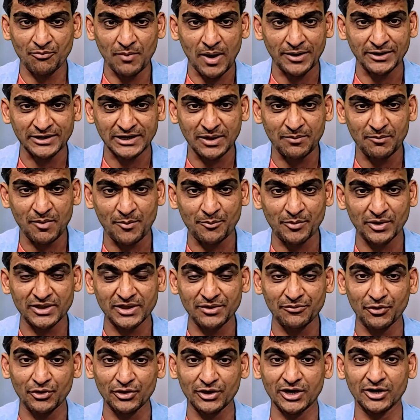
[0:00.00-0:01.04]
my team members, they
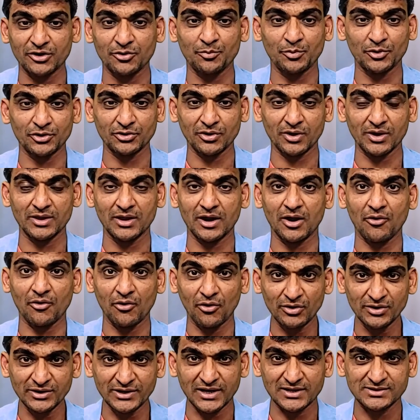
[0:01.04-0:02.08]
wanted to put together a
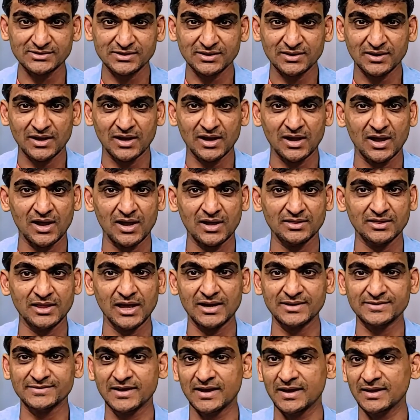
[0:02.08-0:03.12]
context, and they
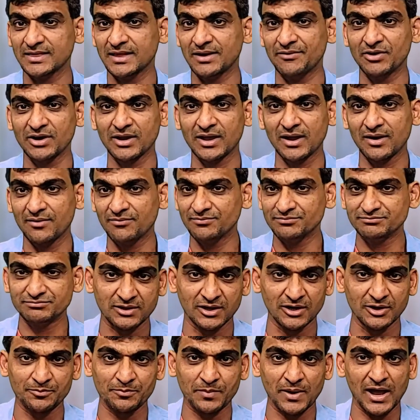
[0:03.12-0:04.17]
are saying they will give
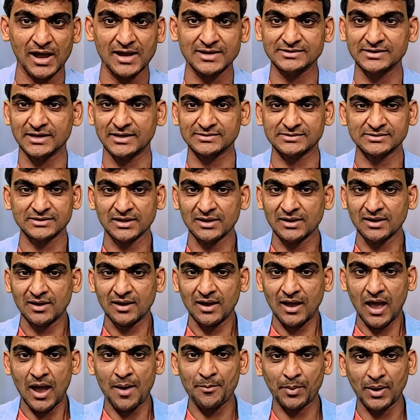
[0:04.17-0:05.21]
third prize as
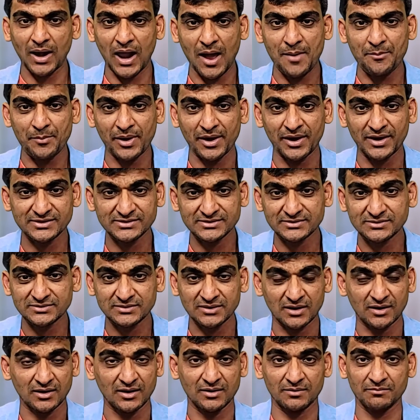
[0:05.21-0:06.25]
Apple
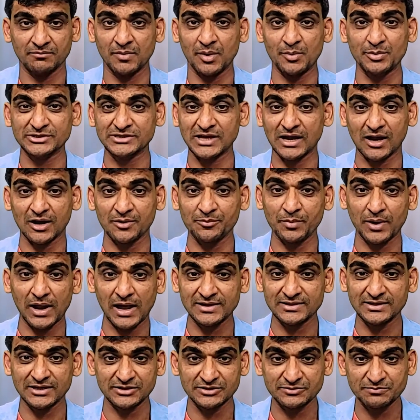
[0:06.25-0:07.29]
iPads, maybe second
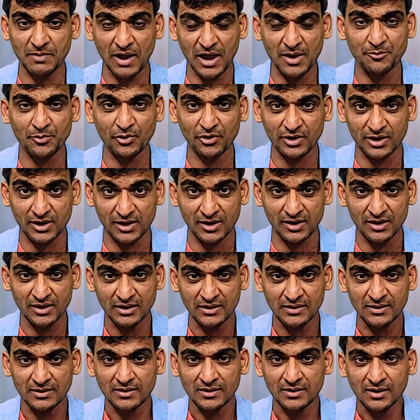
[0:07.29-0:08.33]
prize as MacBook Air,
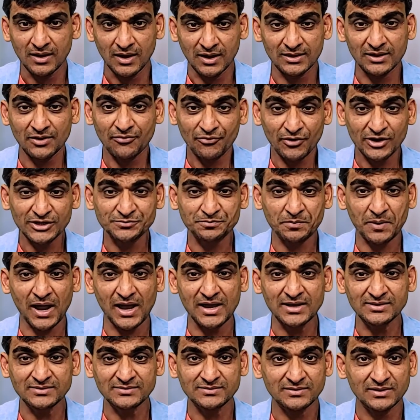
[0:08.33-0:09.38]
and the first
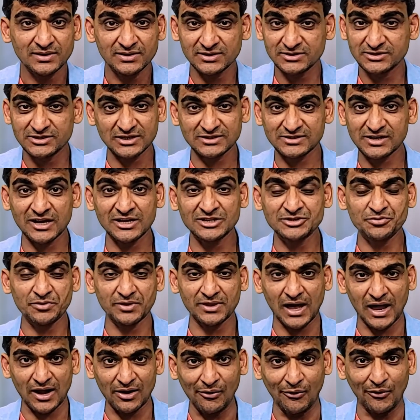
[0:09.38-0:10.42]
prize is just lunch with
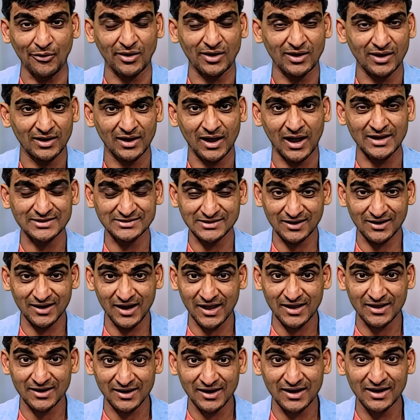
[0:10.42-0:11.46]
Alok. I said,
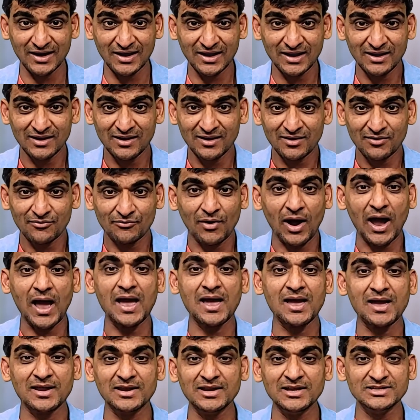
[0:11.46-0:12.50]
like, really? Why
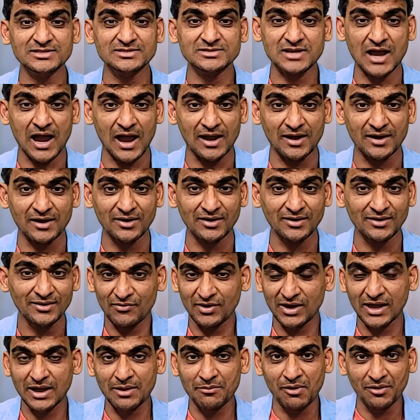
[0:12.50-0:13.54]
any child
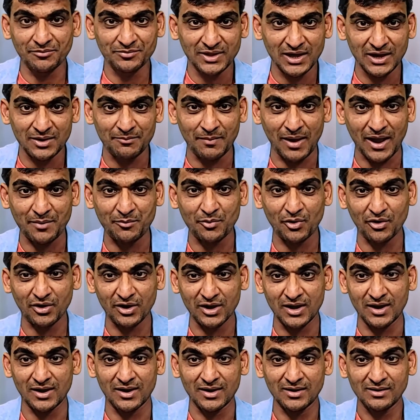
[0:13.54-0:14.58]
will give up their MacBook
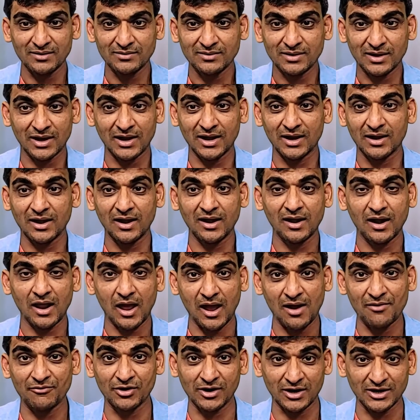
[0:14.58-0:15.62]
Air and
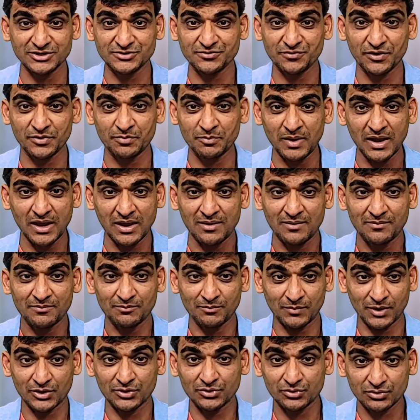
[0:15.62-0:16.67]
have a lunch with me?
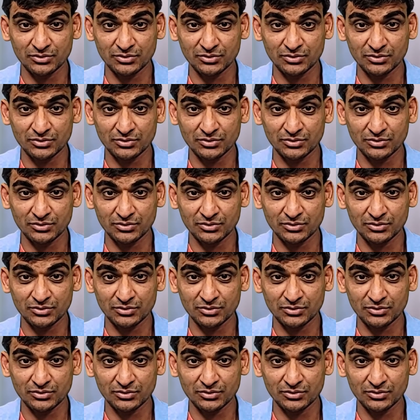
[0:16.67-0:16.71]
But